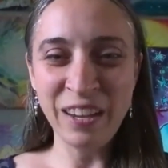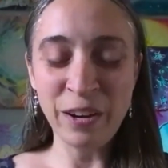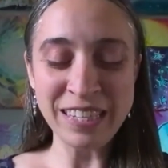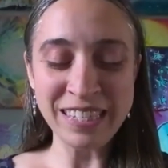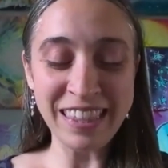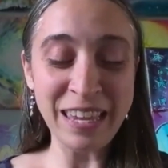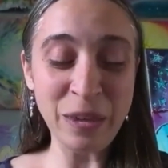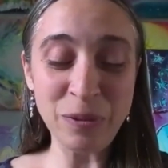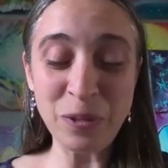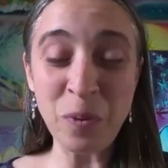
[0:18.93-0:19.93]
Christa, thank
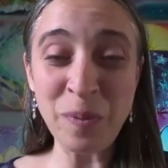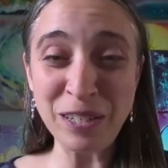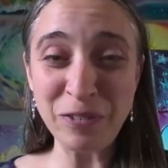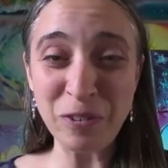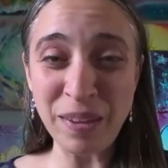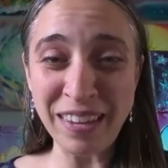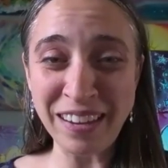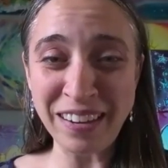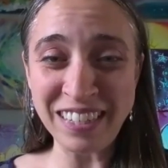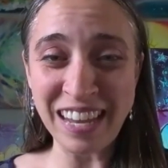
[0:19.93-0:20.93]
you so much for being
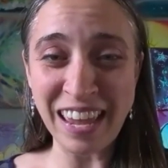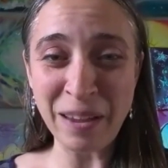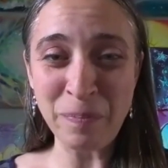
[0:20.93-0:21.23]
here today.